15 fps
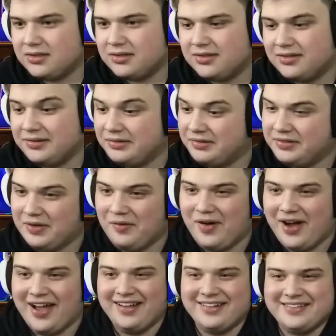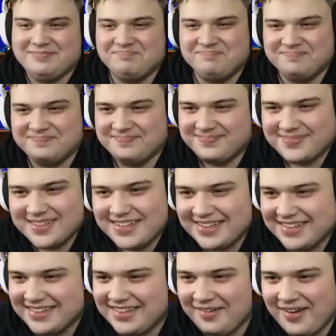Oh, the wild.
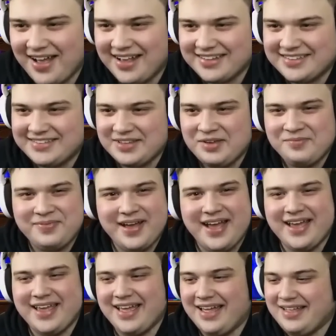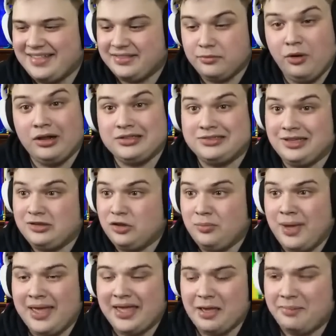Mm. The wilds do pay. Well, they do
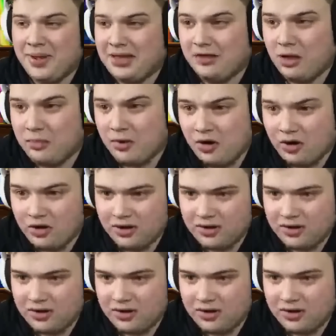make it pay a lot more.